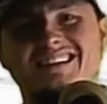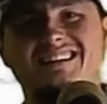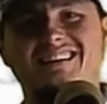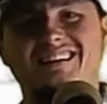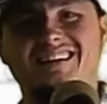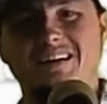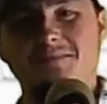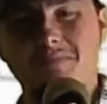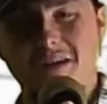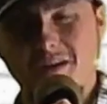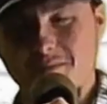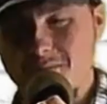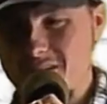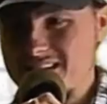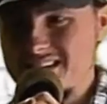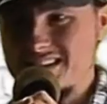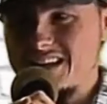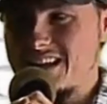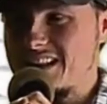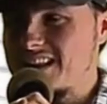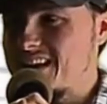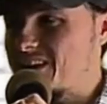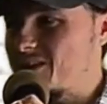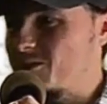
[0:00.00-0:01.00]
That made me
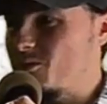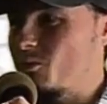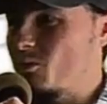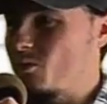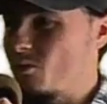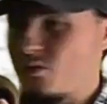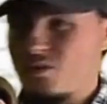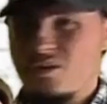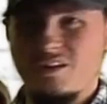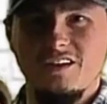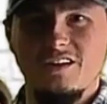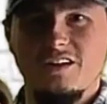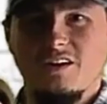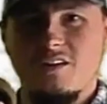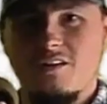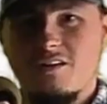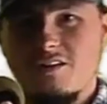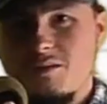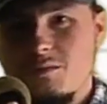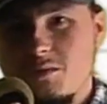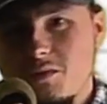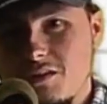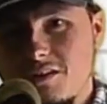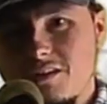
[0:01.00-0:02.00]
sound like really
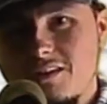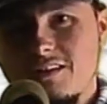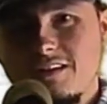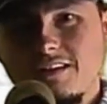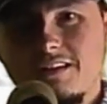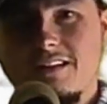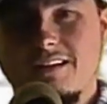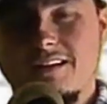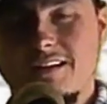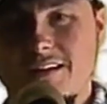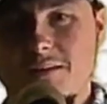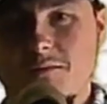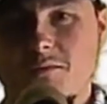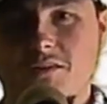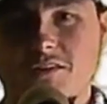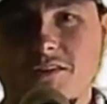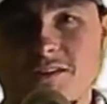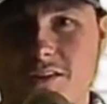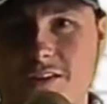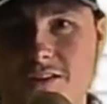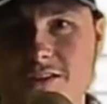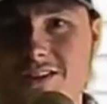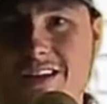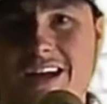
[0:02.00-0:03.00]
horrible. Like I'm really
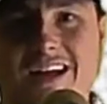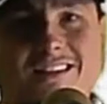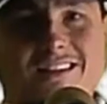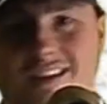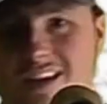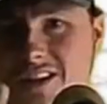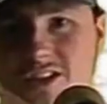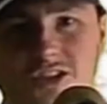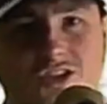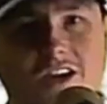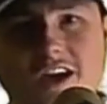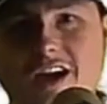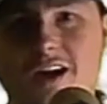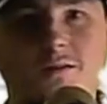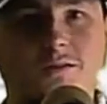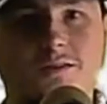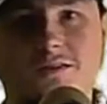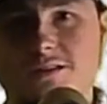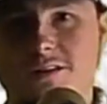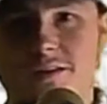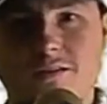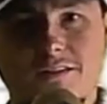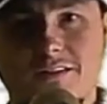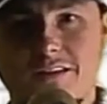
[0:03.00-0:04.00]
gross. I take
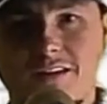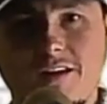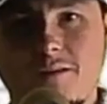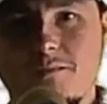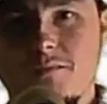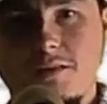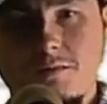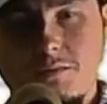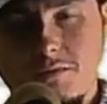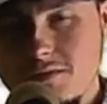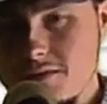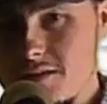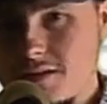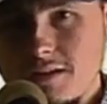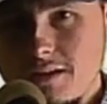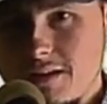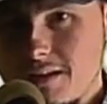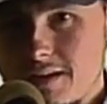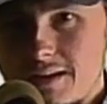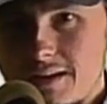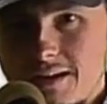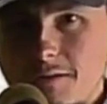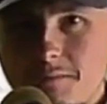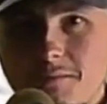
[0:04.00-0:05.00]
showers all the time, people.
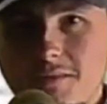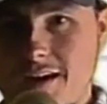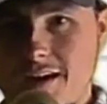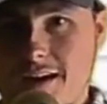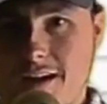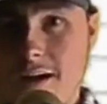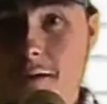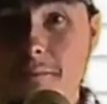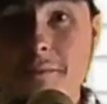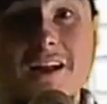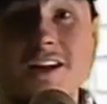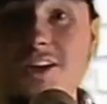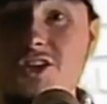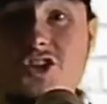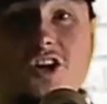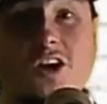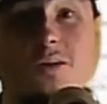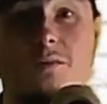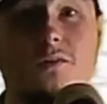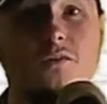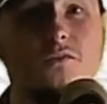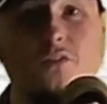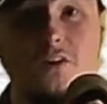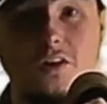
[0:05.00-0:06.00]
I'm not a
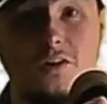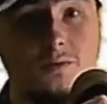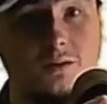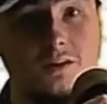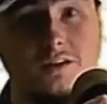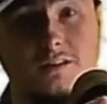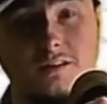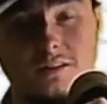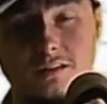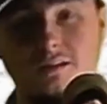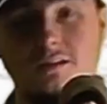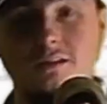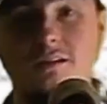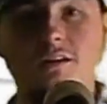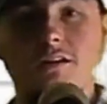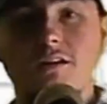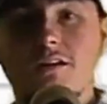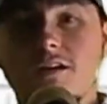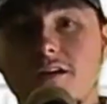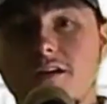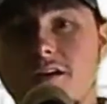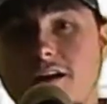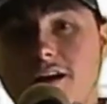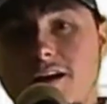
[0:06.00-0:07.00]
germaphobe either.
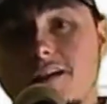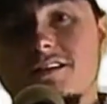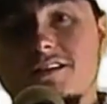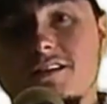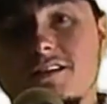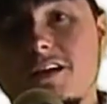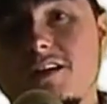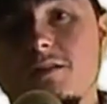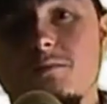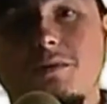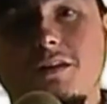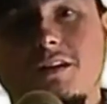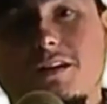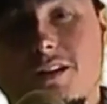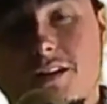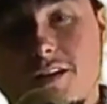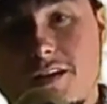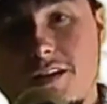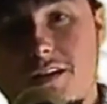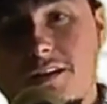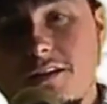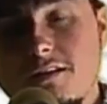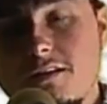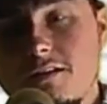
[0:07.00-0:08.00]
I just like to be
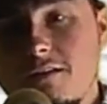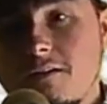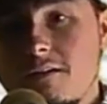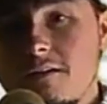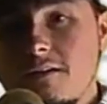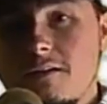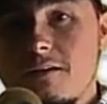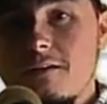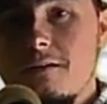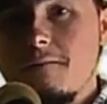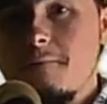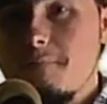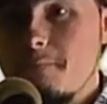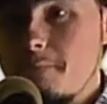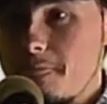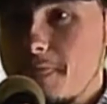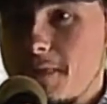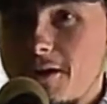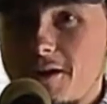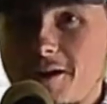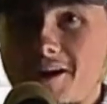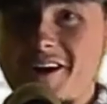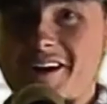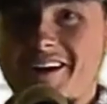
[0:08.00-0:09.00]
clean.
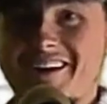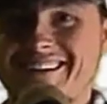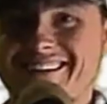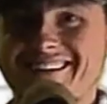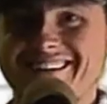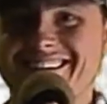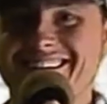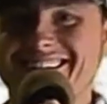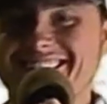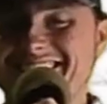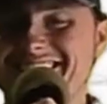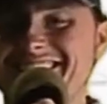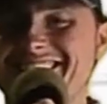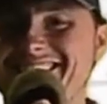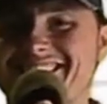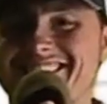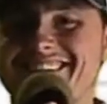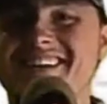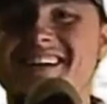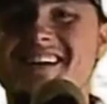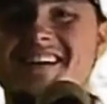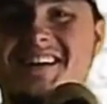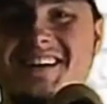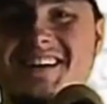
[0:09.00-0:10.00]
All right.
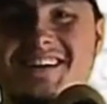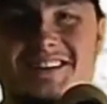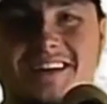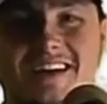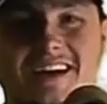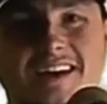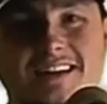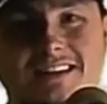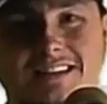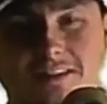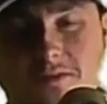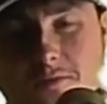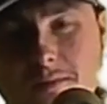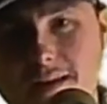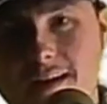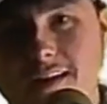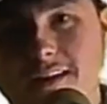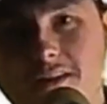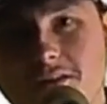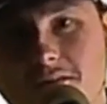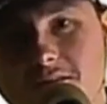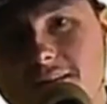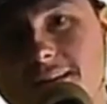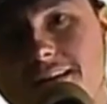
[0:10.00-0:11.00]
So how's everybody
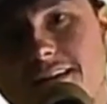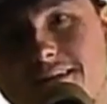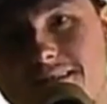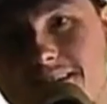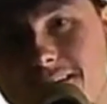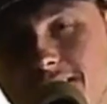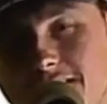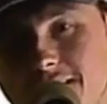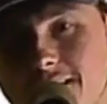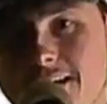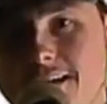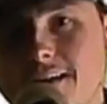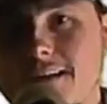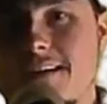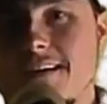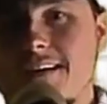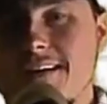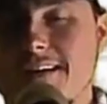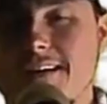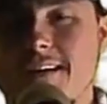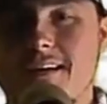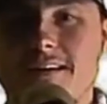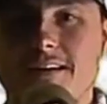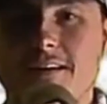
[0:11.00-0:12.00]
doing out there today?
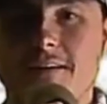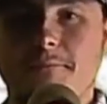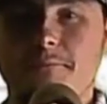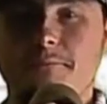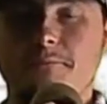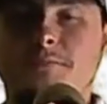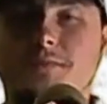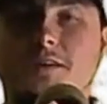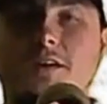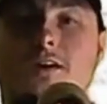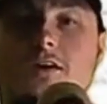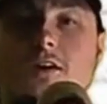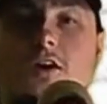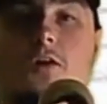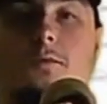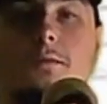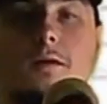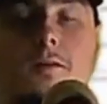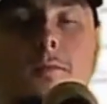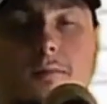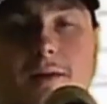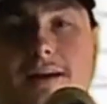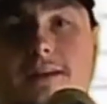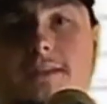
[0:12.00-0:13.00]
All right, hope
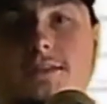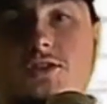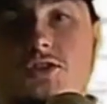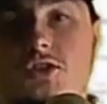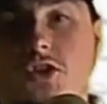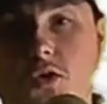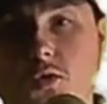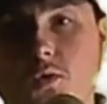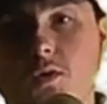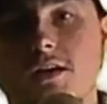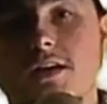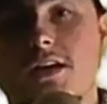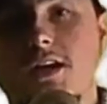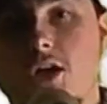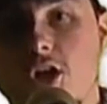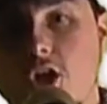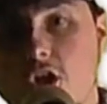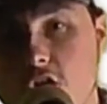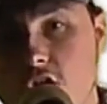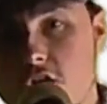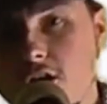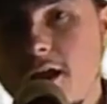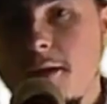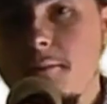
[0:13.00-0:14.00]
everybody's doing
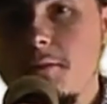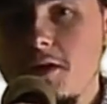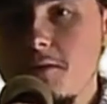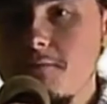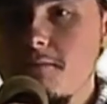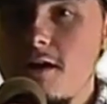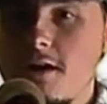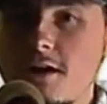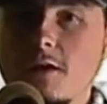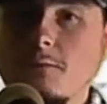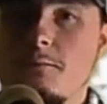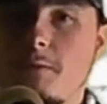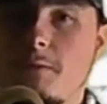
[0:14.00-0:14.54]
good. How many married